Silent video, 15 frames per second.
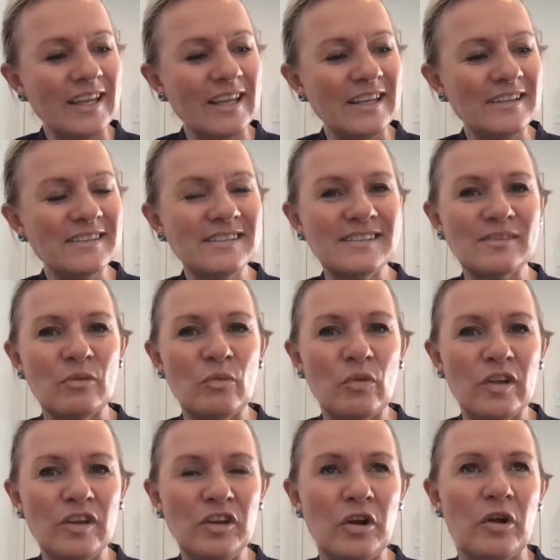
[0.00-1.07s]
Is,
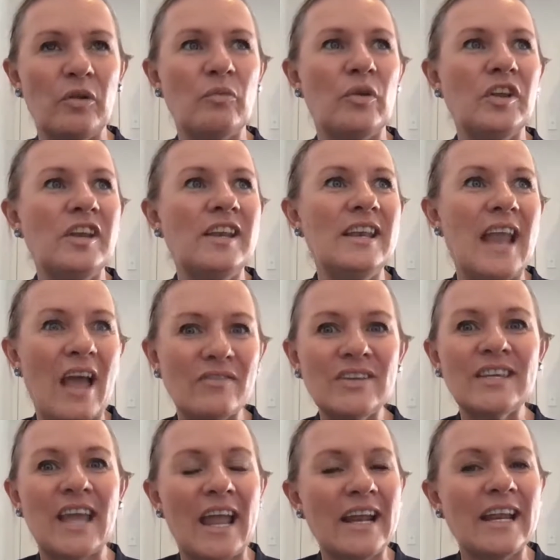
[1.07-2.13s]
you know, when you're
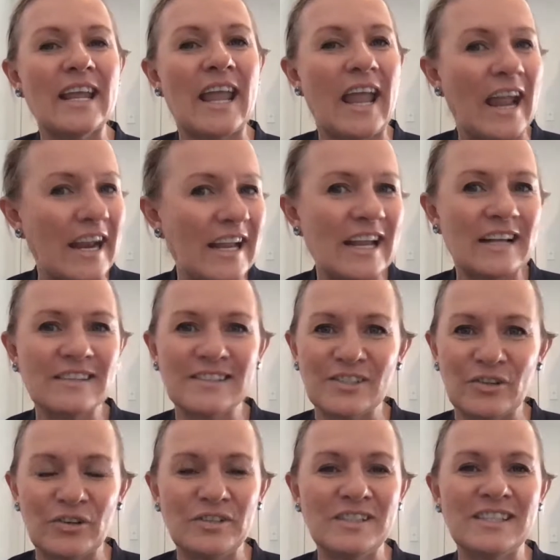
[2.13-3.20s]
navigating any
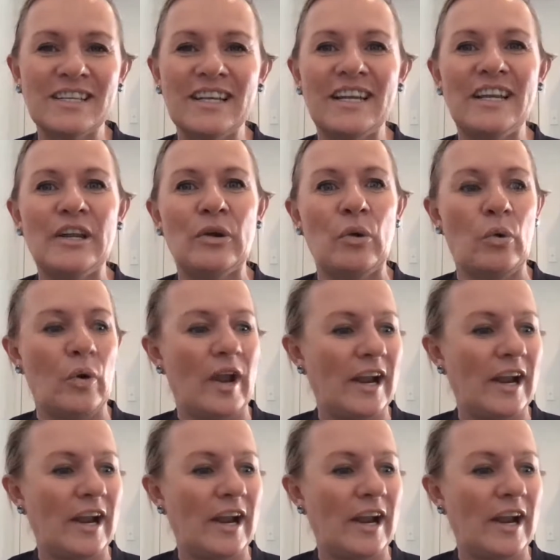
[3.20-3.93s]
uncertainty or